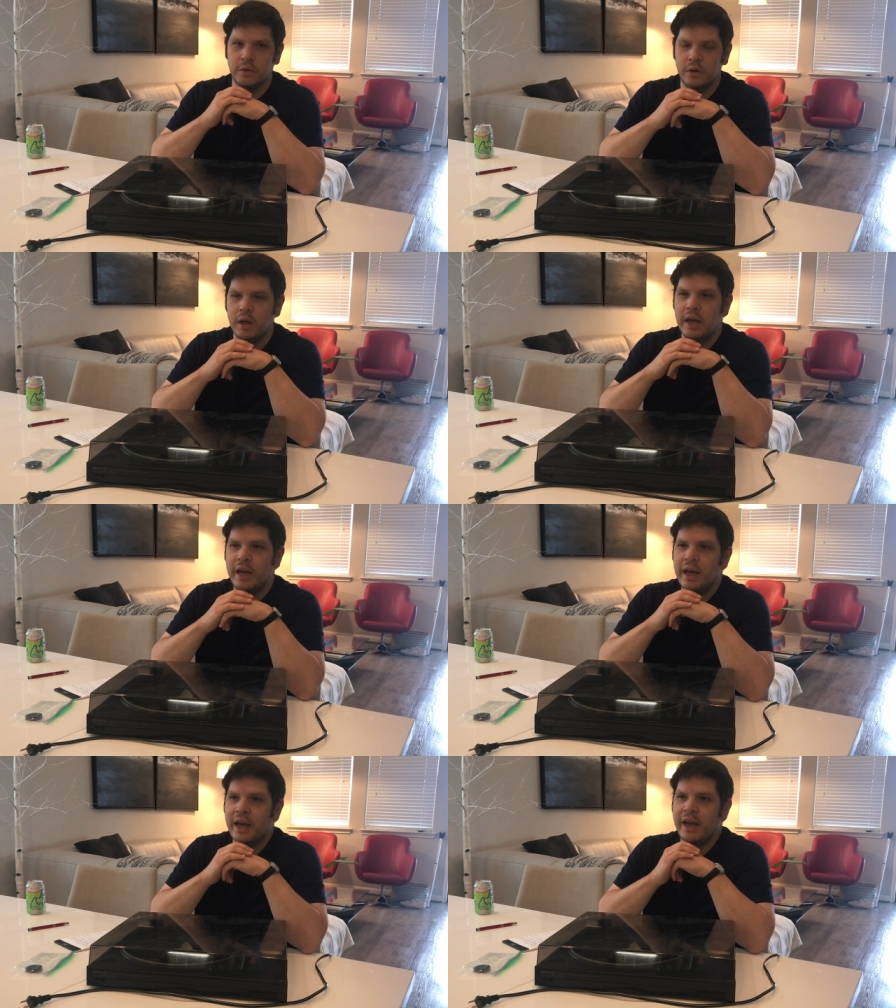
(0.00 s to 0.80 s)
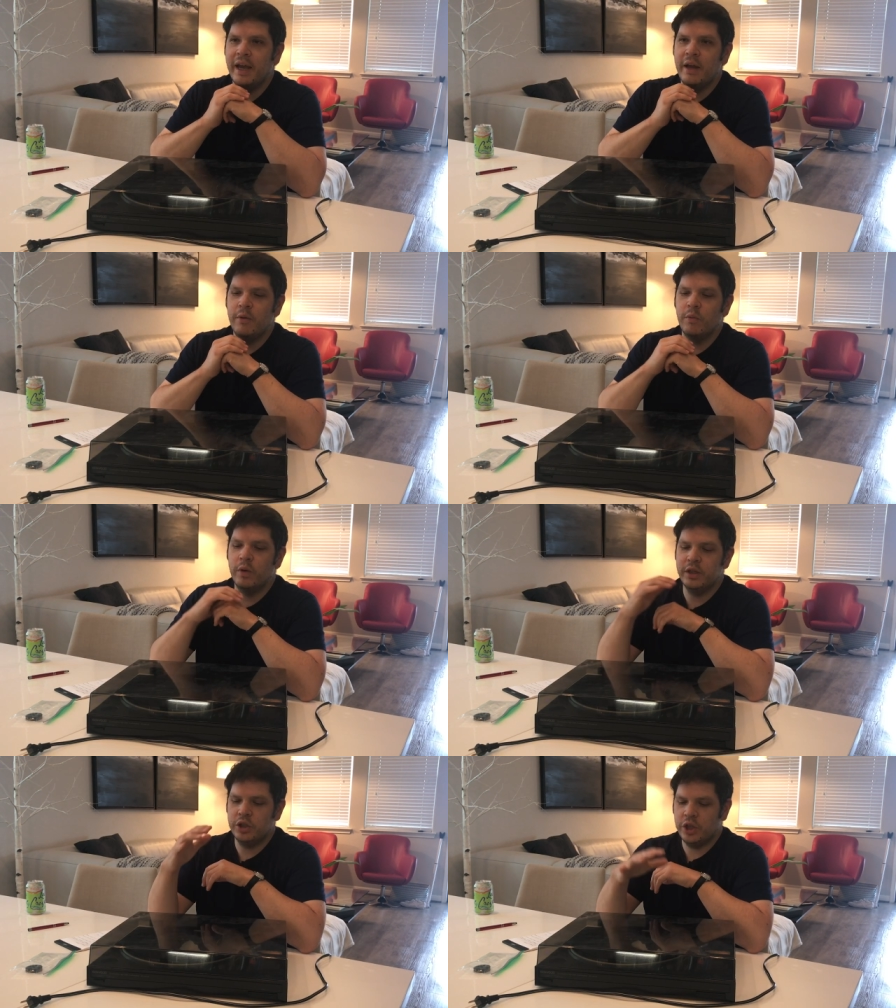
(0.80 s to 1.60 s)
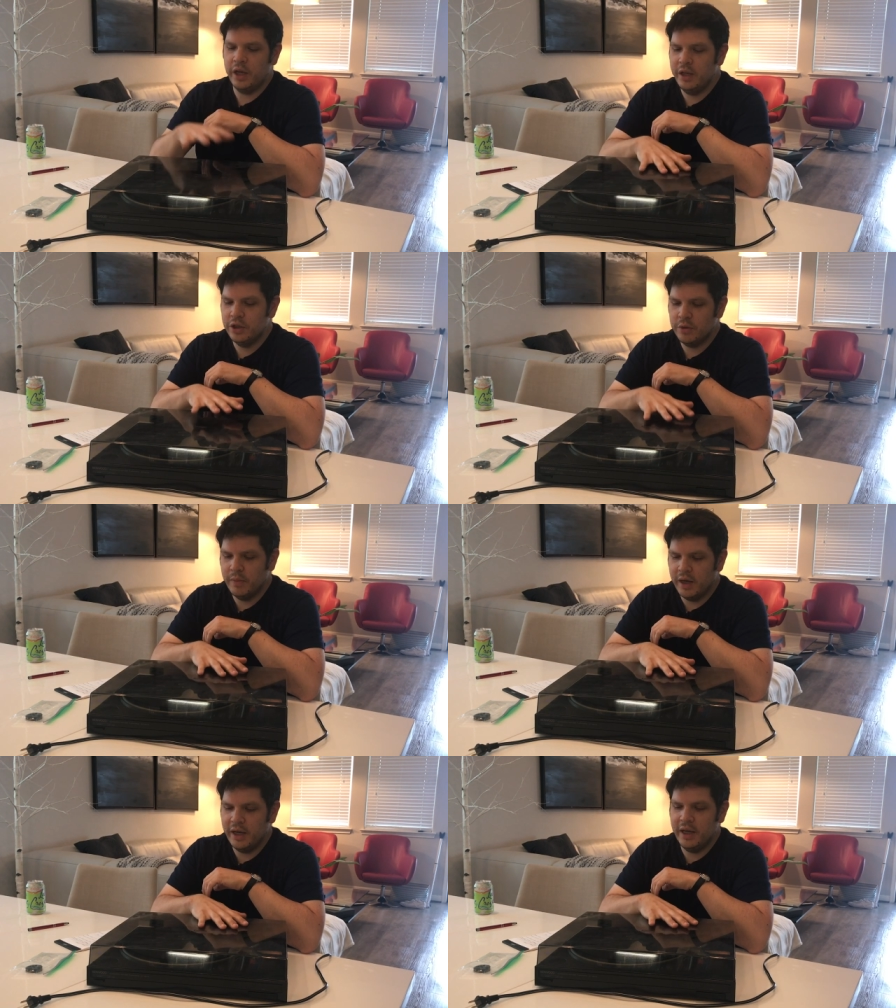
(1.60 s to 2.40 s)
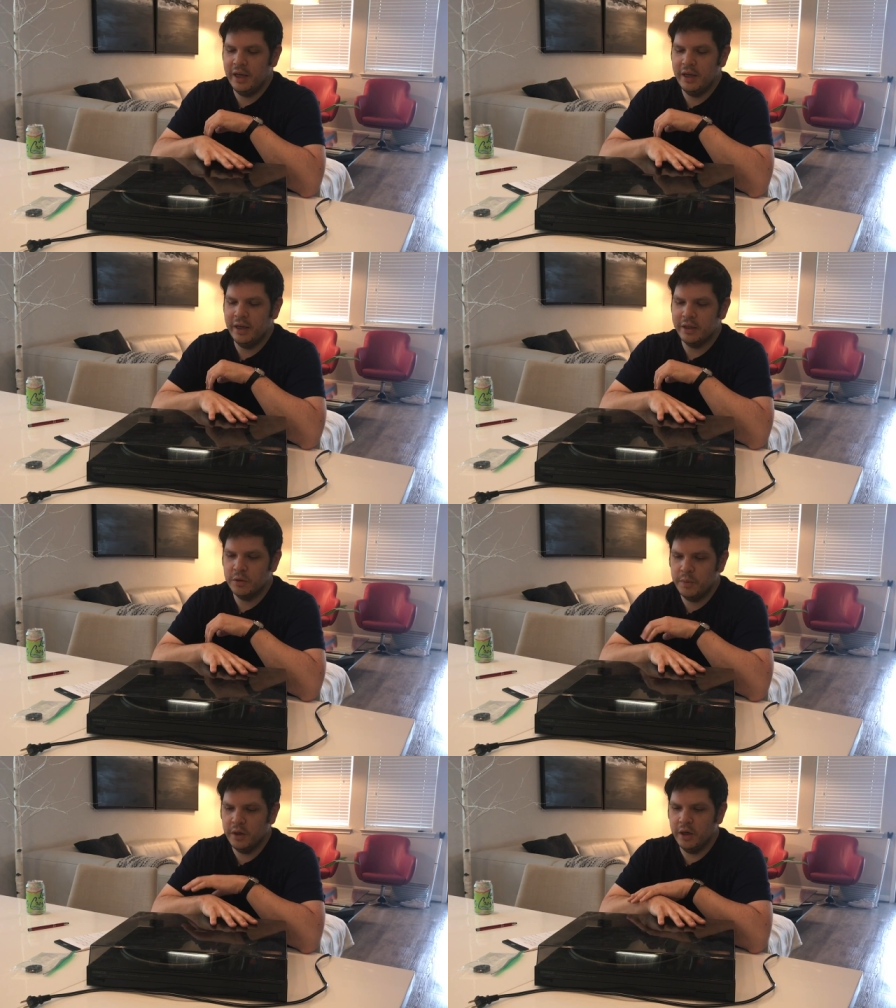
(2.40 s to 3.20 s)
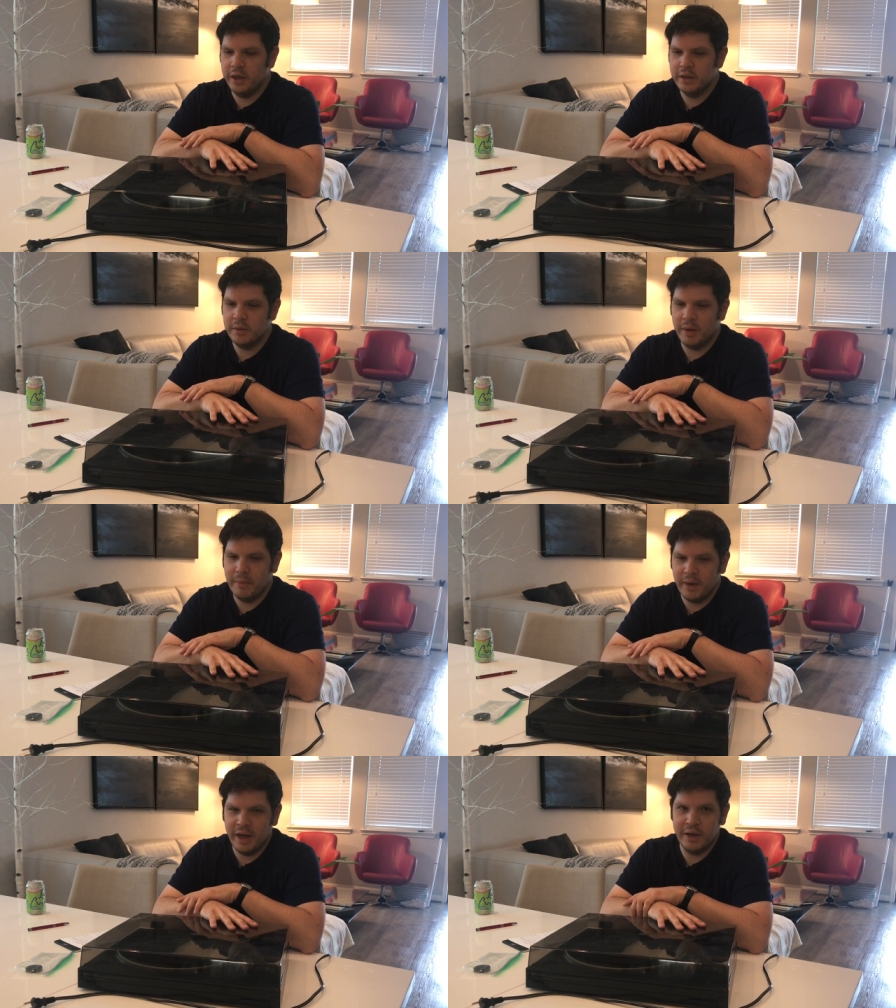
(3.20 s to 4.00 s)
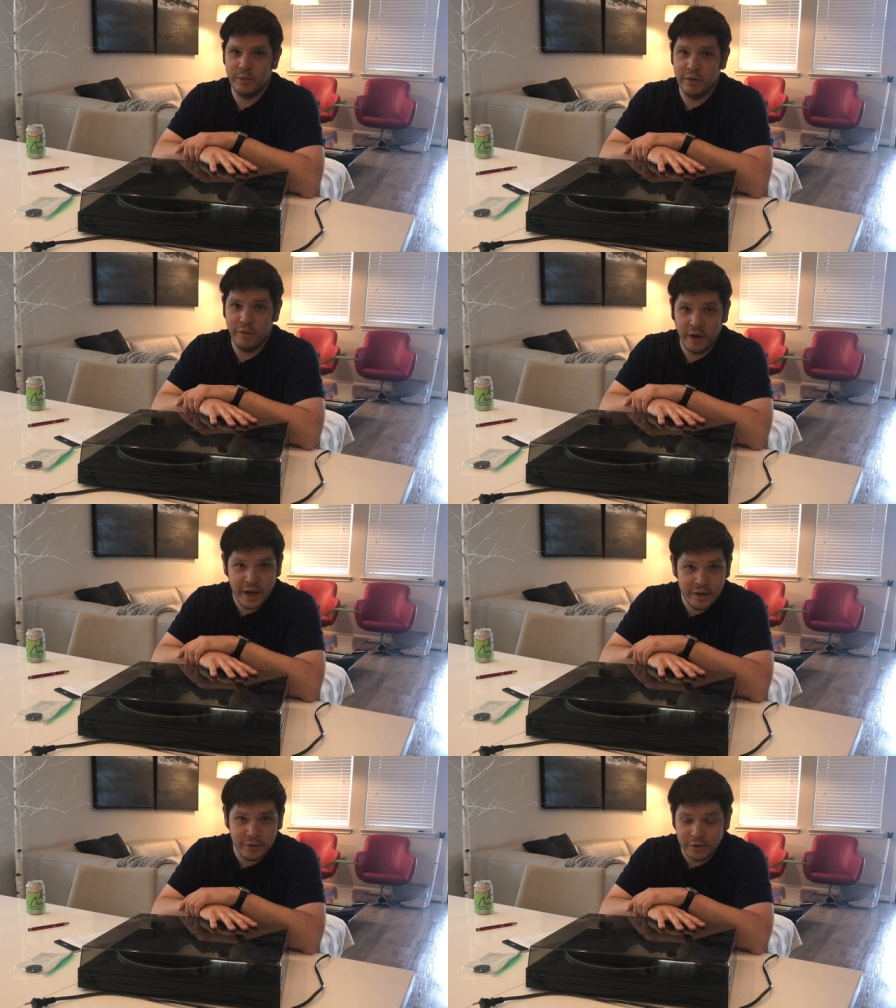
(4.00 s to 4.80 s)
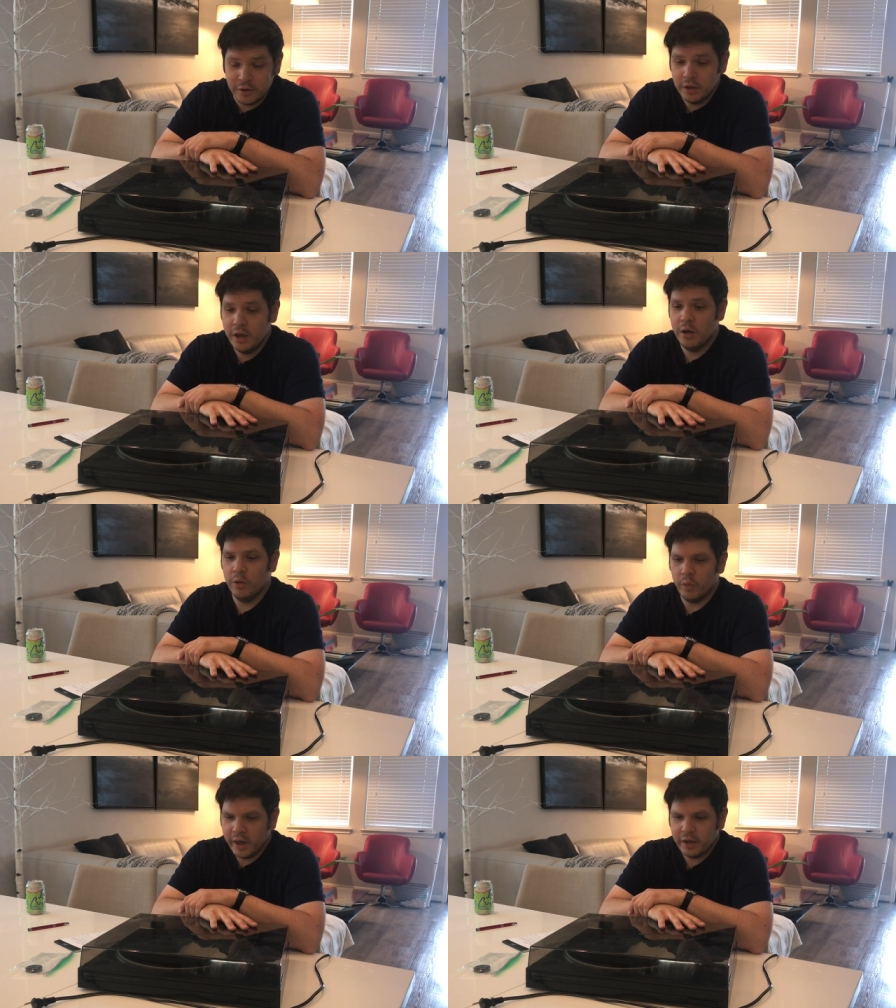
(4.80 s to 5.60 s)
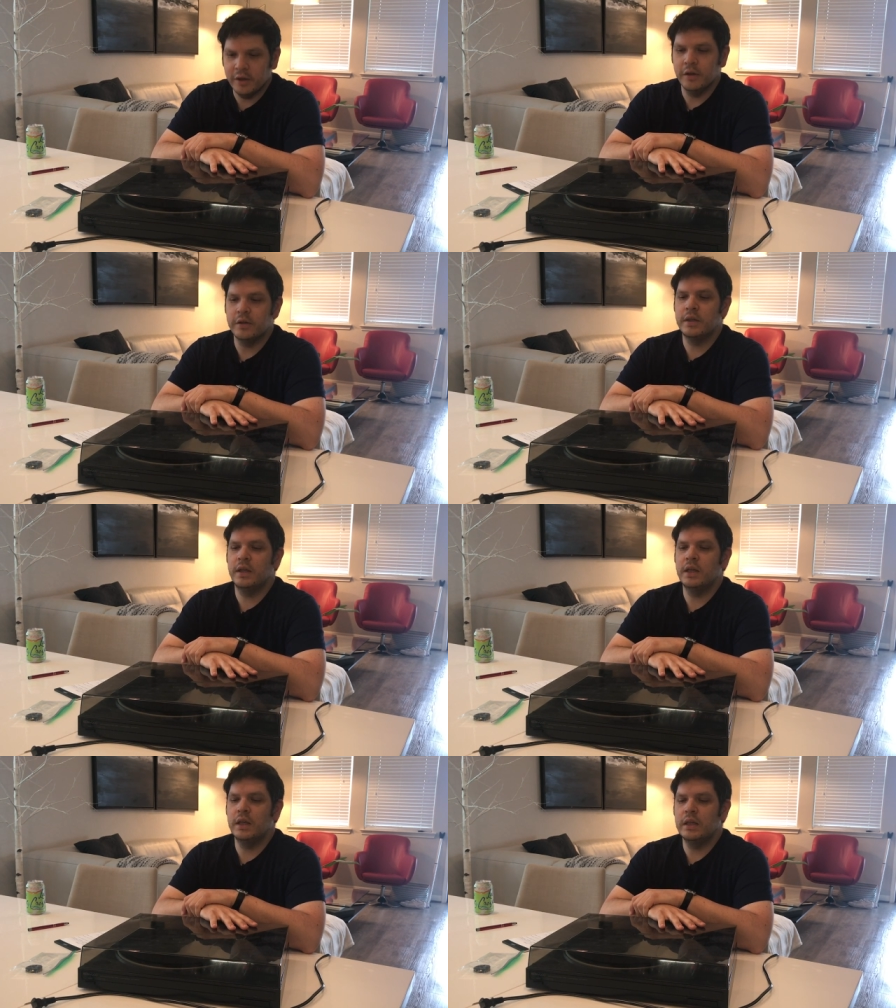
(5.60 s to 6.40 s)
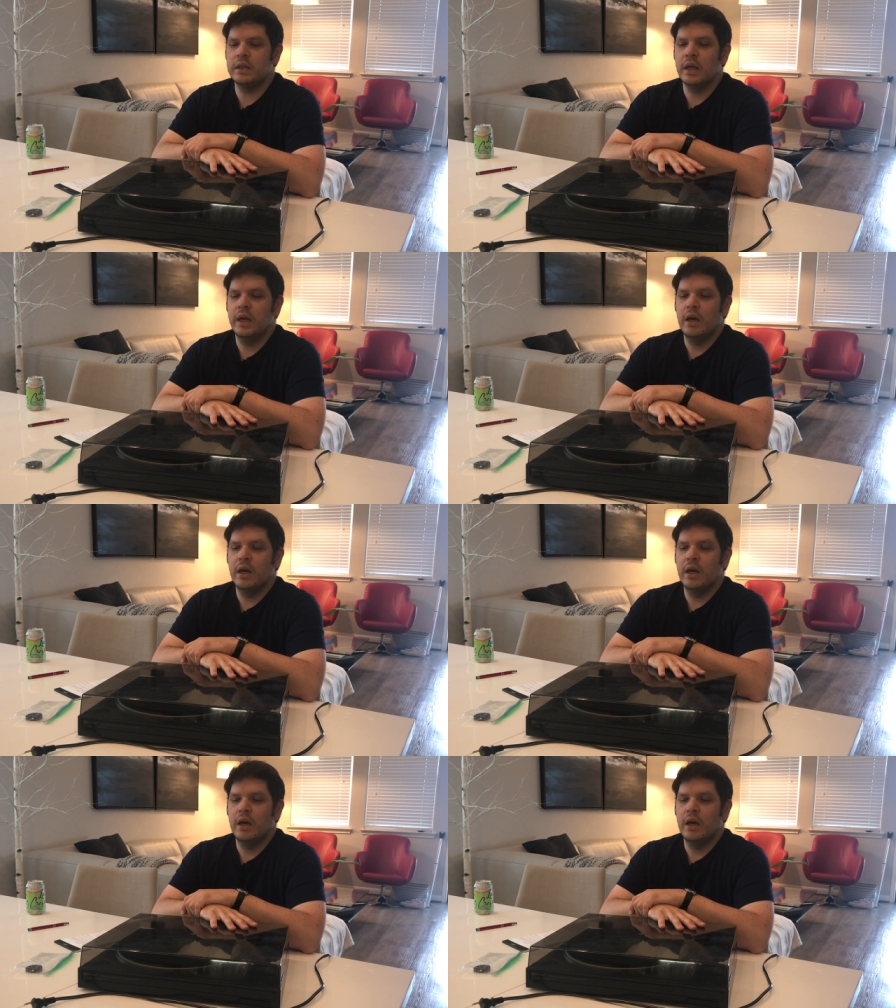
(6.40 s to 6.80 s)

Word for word: cool. And what changed my experience and my mind with vinyl records is